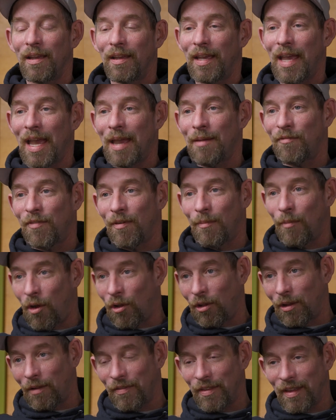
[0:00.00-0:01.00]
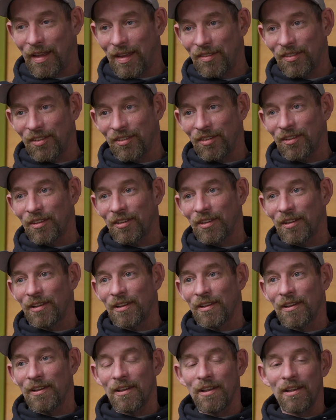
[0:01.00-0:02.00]
came from all of this
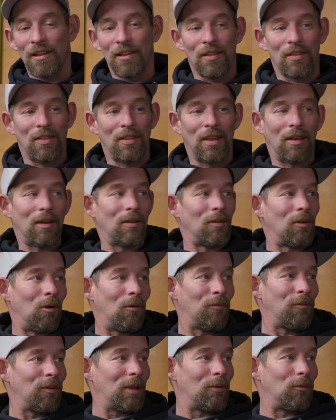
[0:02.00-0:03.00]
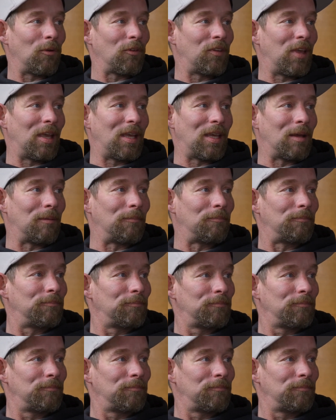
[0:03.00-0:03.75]
that hopefully will take him